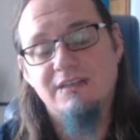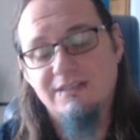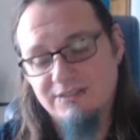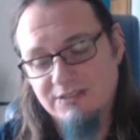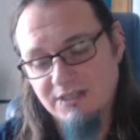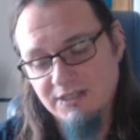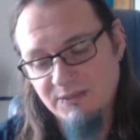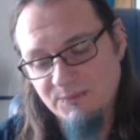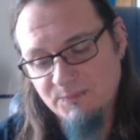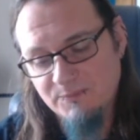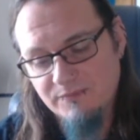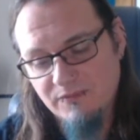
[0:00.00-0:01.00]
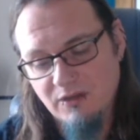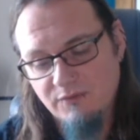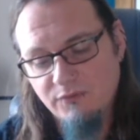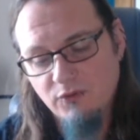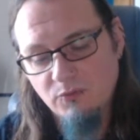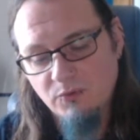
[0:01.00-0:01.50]
So I
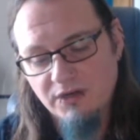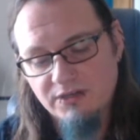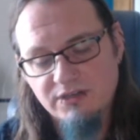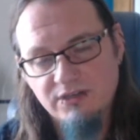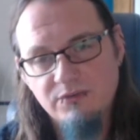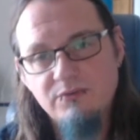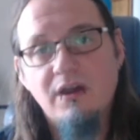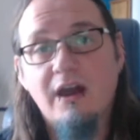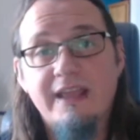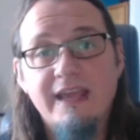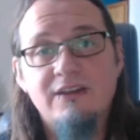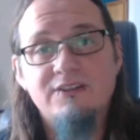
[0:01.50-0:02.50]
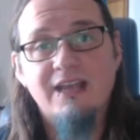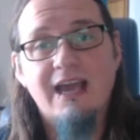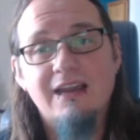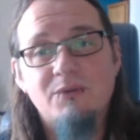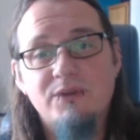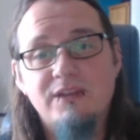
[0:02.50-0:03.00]
thought what I'd do, again on the
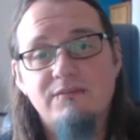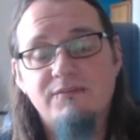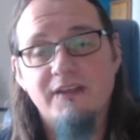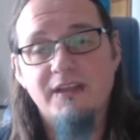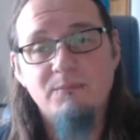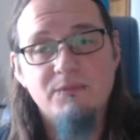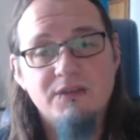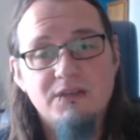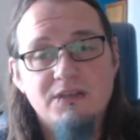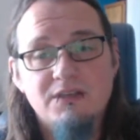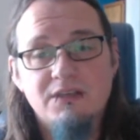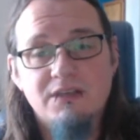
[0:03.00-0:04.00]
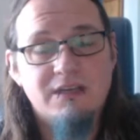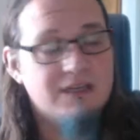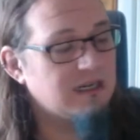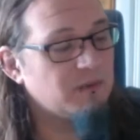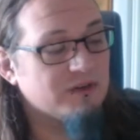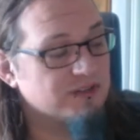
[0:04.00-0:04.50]
Halloween theme,
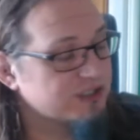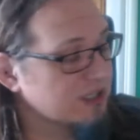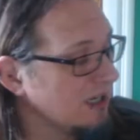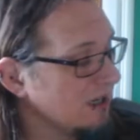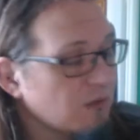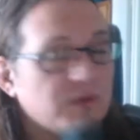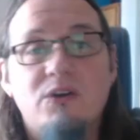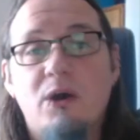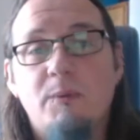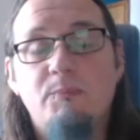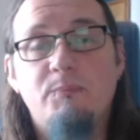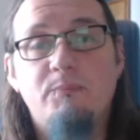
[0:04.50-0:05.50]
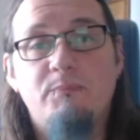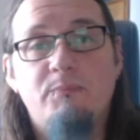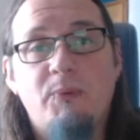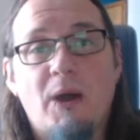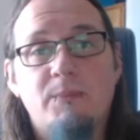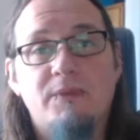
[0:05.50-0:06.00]
we've got skull, we've got a
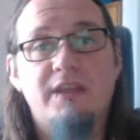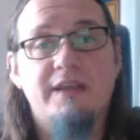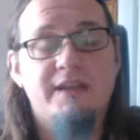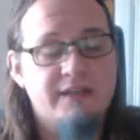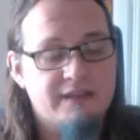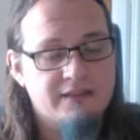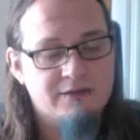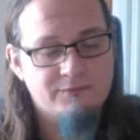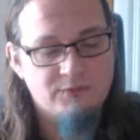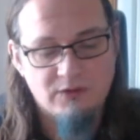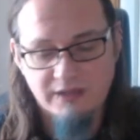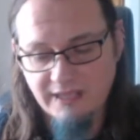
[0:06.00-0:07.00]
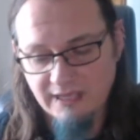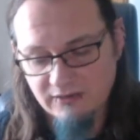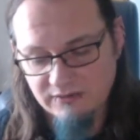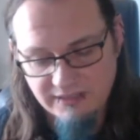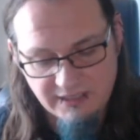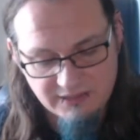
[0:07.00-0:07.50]
pumpkin, and then I thought again
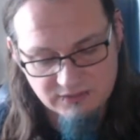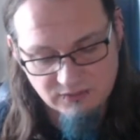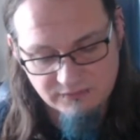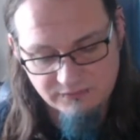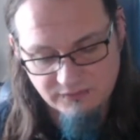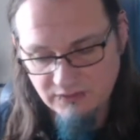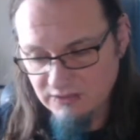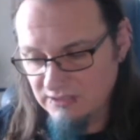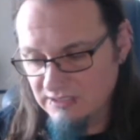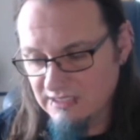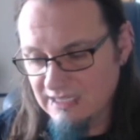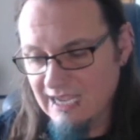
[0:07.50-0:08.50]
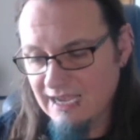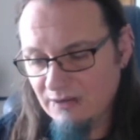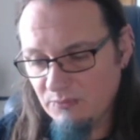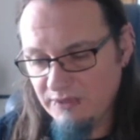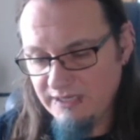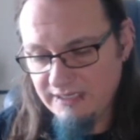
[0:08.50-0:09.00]
on the sort of
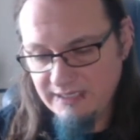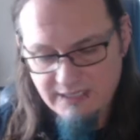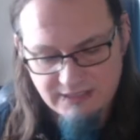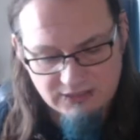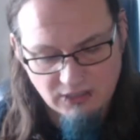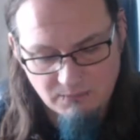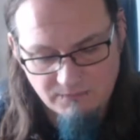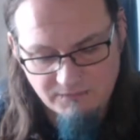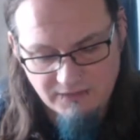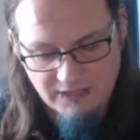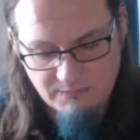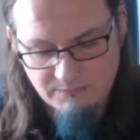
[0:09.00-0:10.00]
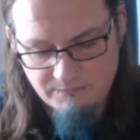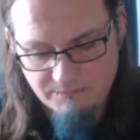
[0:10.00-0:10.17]
Halloween-y type theme.